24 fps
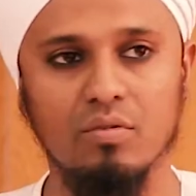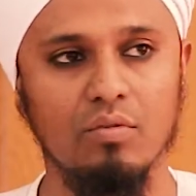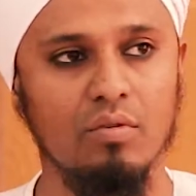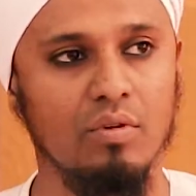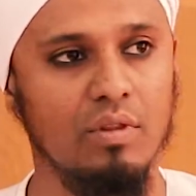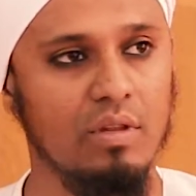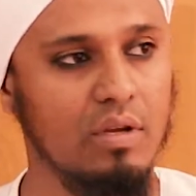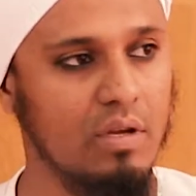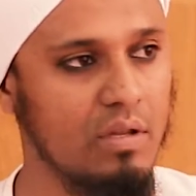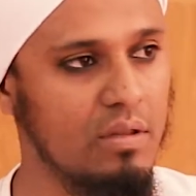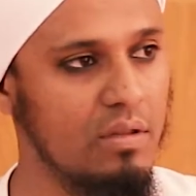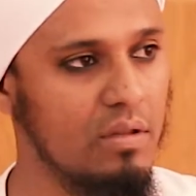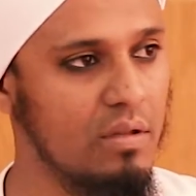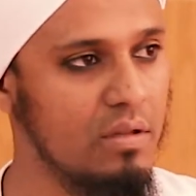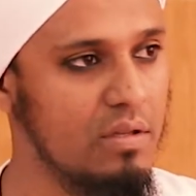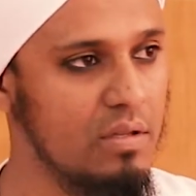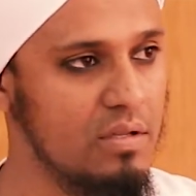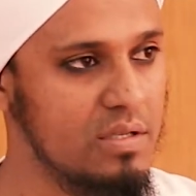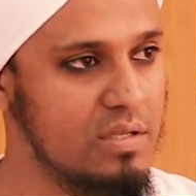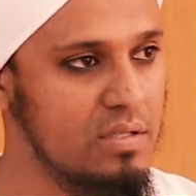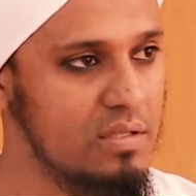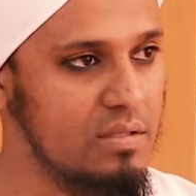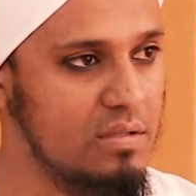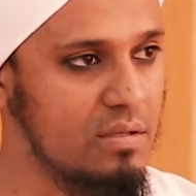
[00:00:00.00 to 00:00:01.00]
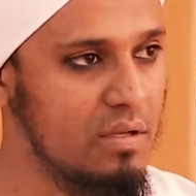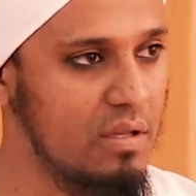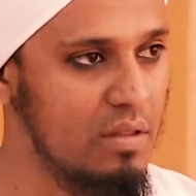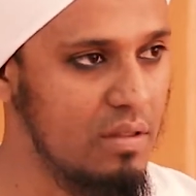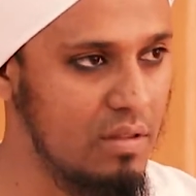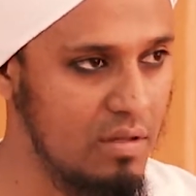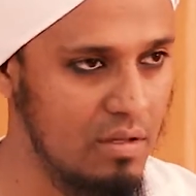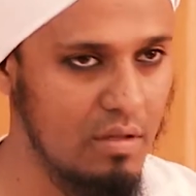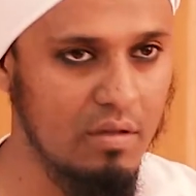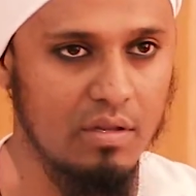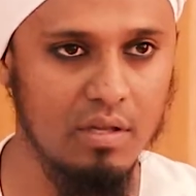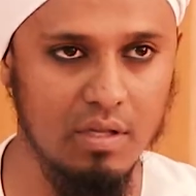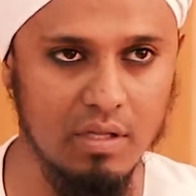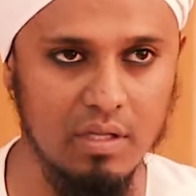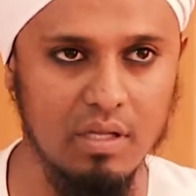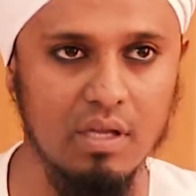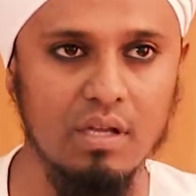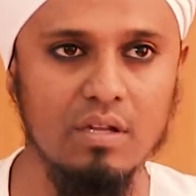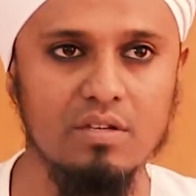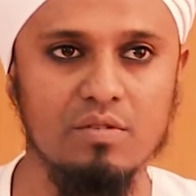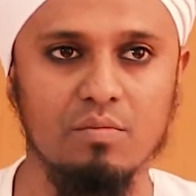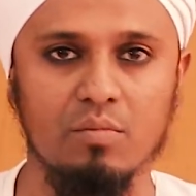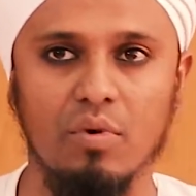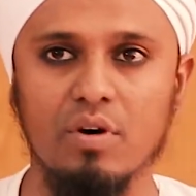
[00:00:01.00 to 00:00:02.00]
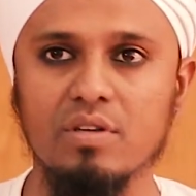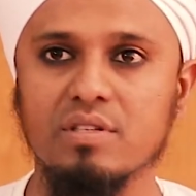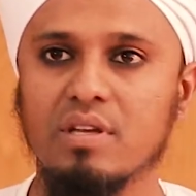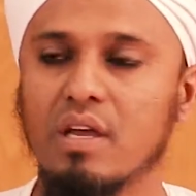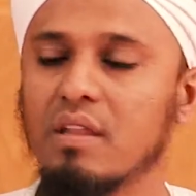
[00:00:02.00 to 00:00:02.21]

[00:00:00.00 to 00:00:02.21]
or the nearest mosque,